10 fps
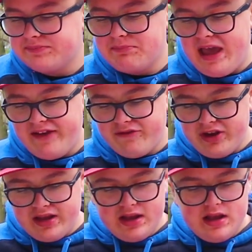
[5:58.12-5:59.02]

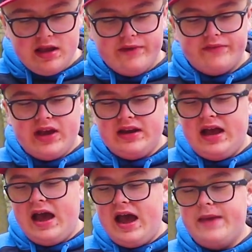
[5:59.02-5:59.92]
Maverick. Got a
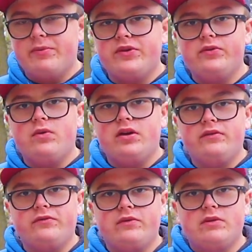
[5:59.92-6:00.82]
hybrid
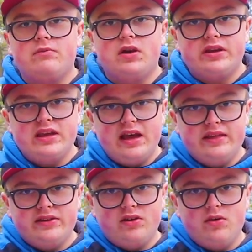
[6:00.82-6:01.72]
one from the Monkey
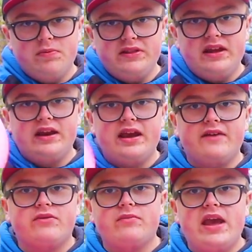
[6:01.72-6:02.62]
Island Open that I got from